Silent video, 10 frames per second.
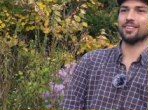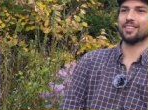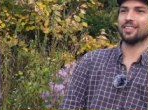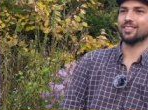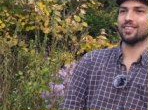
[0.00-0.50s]
have
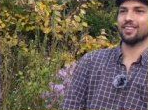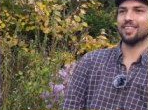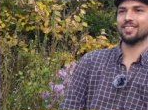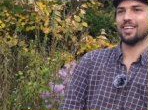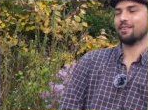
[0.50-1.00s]
a good so
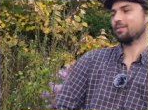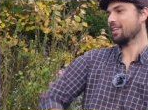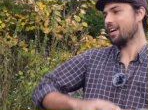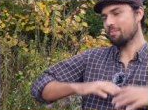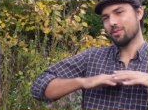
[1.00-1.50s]
time. Let's have
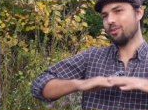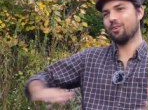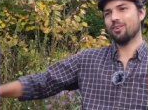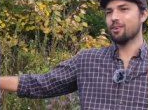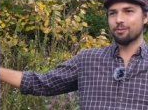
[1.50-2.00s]
that happen
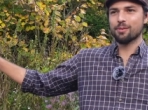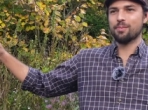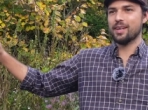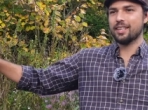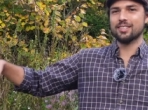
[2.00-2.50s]
all over the
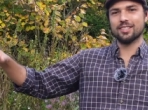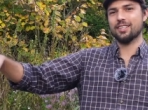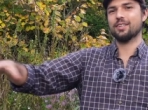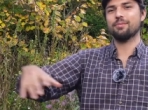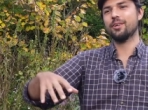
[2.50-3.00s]
place
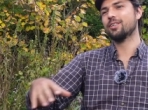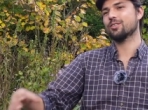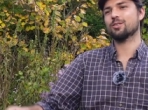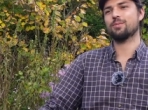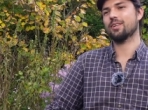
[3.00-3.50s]
in
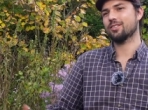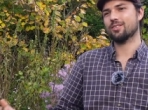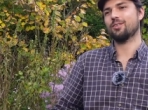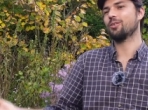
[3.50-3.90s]
millions of spots,